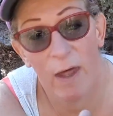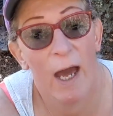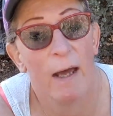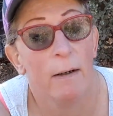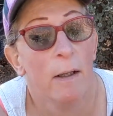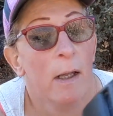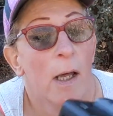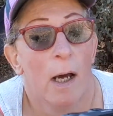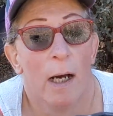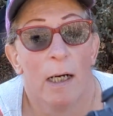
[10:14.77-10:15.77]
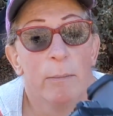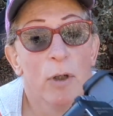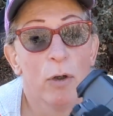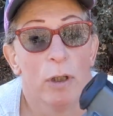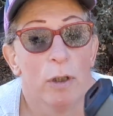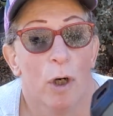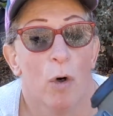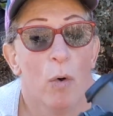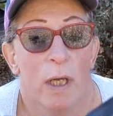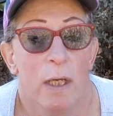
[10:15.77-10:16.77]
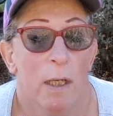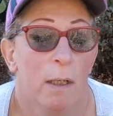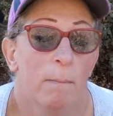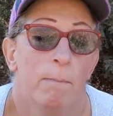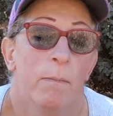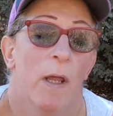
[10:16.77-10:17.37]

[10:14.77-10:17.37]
that. You can go in